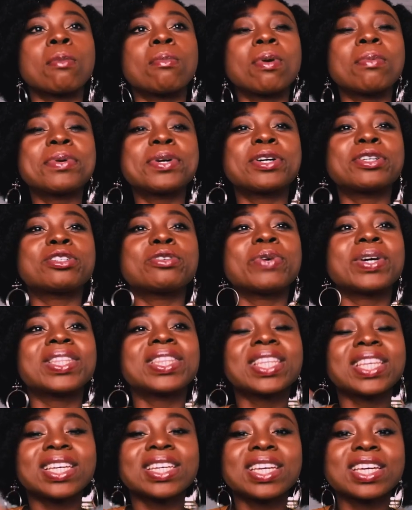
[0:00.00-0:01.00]
but because you were
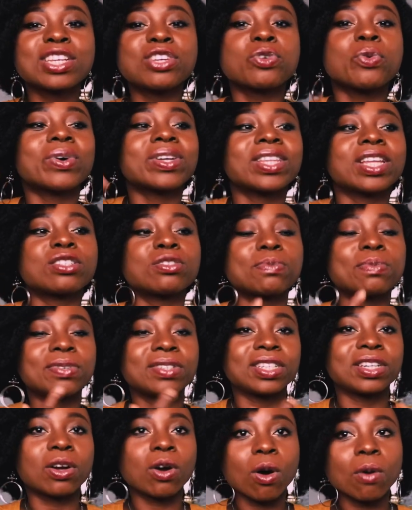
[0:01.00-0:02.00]
thinking you wanted to
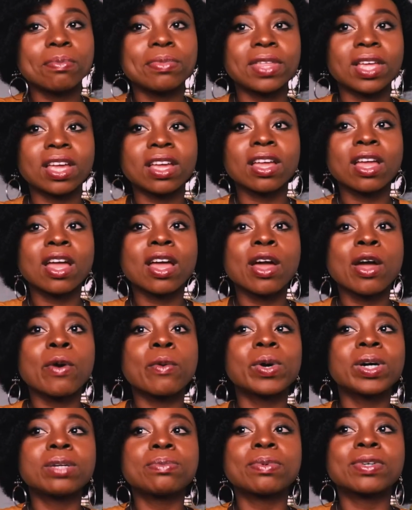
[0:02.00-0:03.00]
put the cup there
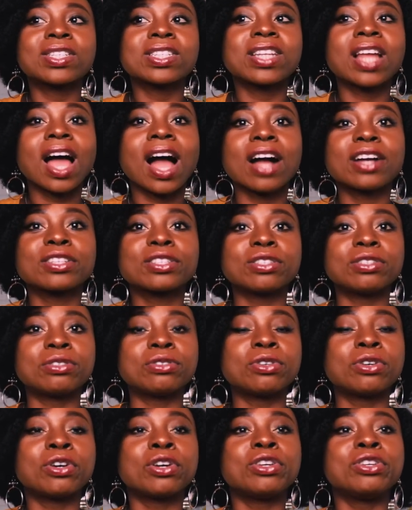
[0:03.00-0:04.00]
when the person asked
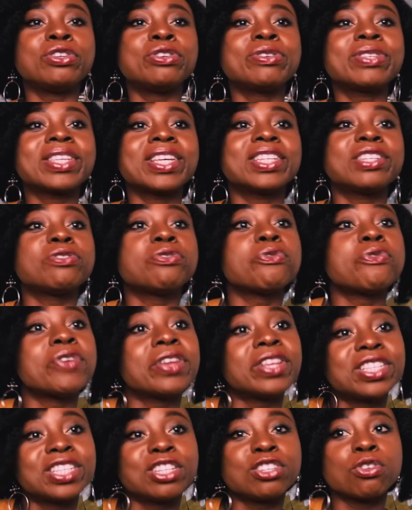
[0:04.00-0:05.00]
you you said the
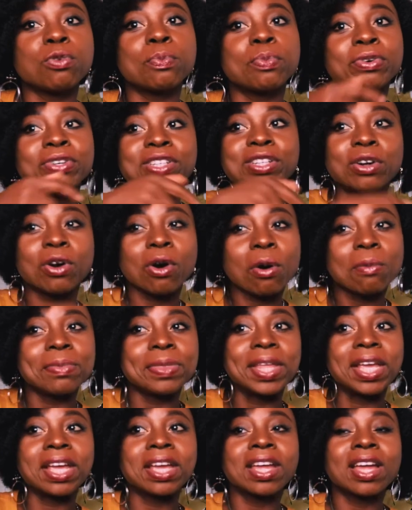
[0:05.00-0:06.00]
reason you put the cup
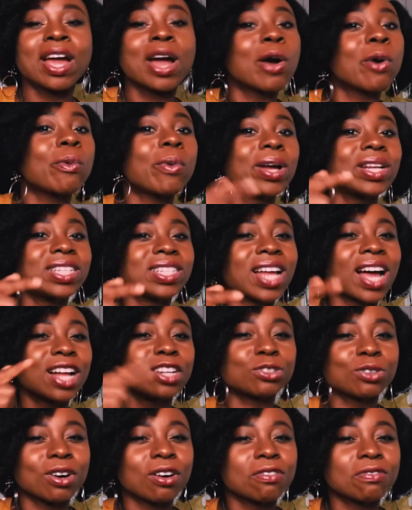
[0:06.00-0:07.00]
there when in
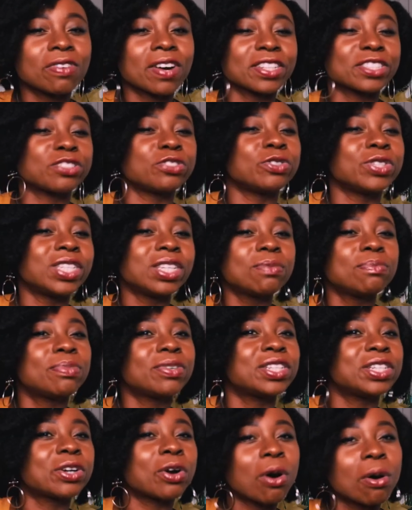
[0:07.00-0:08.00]
actual fact you didn't
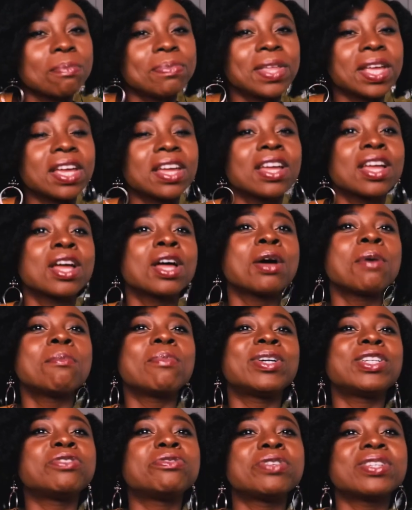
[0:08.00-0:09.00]
put the cup there
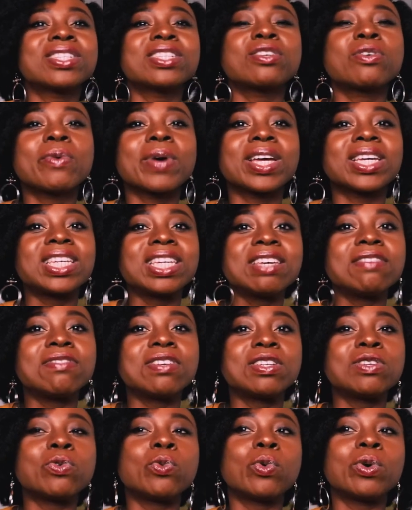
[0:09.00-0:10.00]
but the reason you were
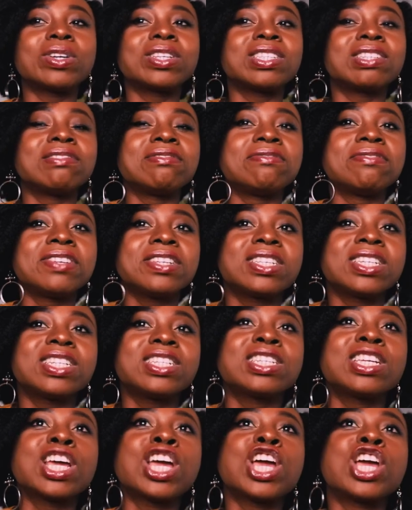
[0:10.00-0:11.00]
giving was the
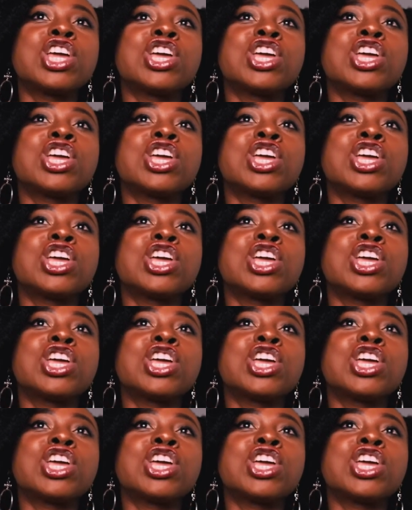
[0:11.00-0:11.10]
reason